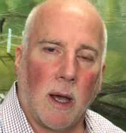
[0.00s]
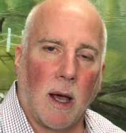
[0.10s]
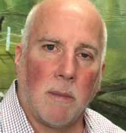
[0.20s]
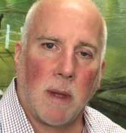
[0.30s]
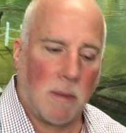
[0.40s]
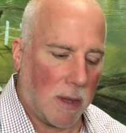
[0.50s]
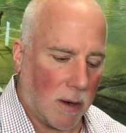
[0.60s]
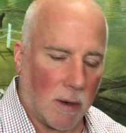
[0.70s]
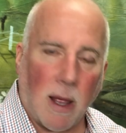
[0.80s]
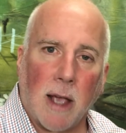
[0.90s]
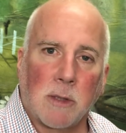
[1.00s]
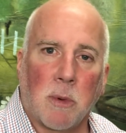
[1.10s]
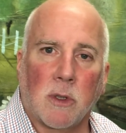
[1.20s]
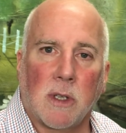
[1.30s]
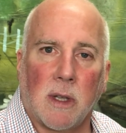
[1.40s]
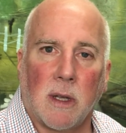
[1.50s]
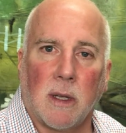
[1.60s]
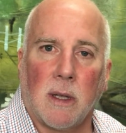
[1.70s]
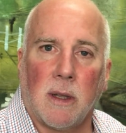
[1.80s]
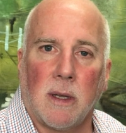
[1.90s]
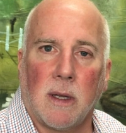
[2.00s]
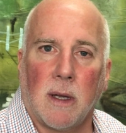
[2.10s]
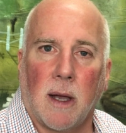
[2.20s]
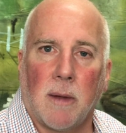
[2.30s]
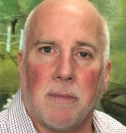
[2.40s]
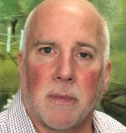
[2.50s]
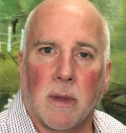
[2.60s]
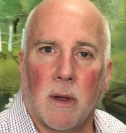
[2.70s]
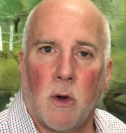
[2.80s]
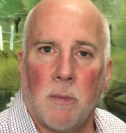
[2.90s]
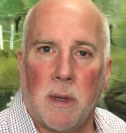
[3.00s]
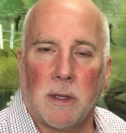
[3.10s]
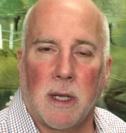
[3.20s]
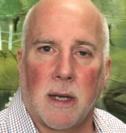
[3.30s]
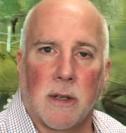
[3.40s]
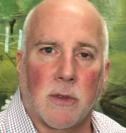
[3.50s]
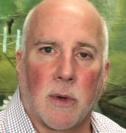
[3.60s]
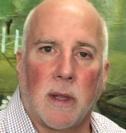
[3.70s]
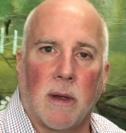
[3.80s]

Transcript: uh, maybe they're experts in the in the um, home building industry.